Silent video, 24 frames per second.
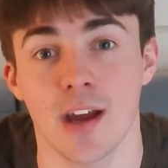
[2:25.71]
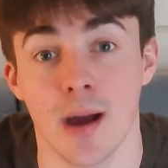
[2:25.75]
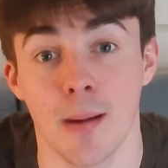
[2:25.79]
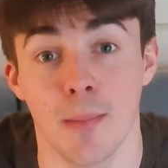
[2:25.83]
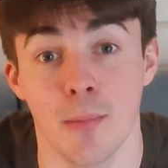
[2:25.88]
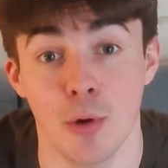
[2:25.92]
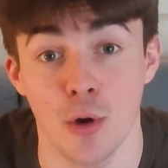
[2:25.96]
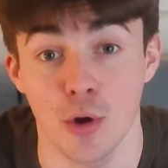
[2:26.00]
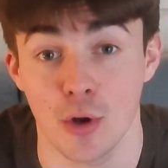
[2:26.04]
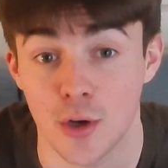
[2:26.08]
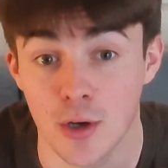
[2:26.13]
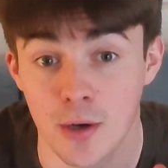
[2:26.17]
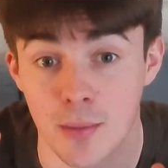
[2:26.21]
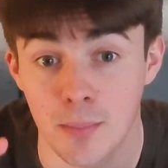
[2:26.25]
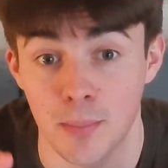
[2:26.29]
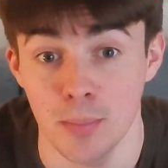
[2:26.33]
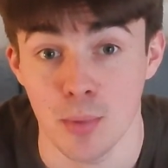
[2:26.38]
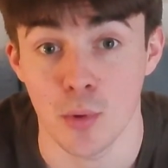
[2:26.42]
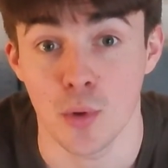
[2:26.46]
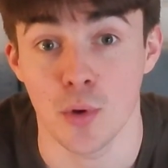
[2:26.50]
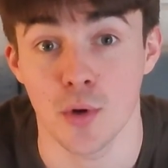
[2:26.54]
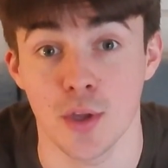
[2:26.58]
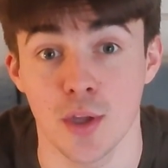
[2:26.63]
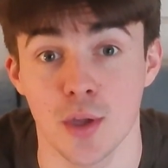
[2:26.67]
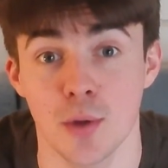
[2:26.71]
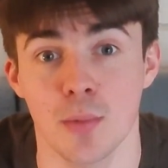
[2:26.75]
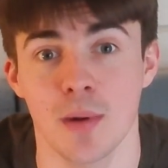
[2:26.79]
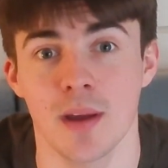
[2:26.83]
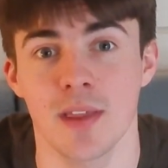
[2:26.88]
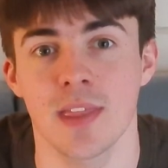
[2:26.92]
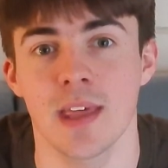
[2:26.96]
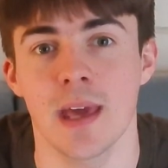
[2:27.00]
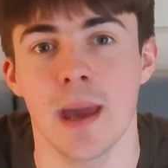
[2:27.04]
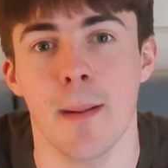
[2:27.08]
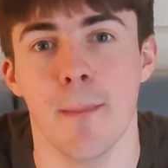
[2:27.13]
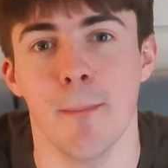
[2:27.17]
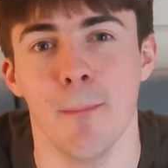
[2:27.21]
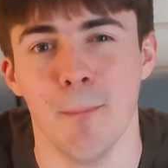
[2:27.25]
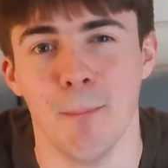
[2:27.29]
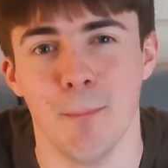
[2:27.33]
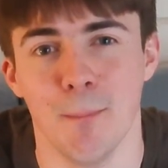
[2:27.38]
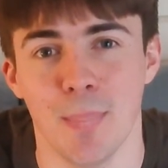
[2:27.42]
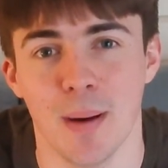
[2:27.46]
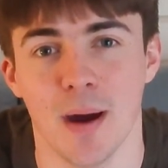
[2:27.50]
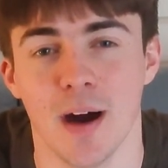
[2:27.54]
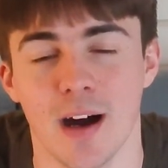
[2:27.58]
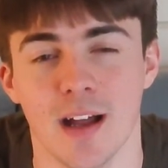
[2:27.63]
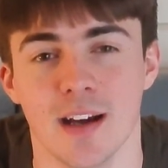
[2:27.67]
I'm not going to bore you with it,
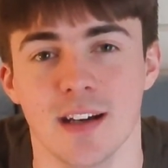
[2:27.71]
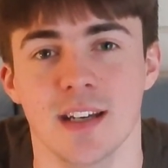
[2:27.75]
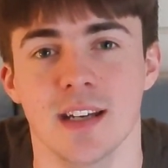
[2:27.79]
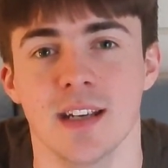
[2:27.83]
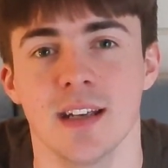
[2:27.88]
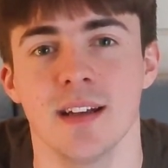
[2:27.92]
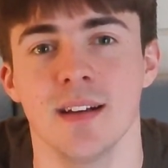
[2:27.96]
but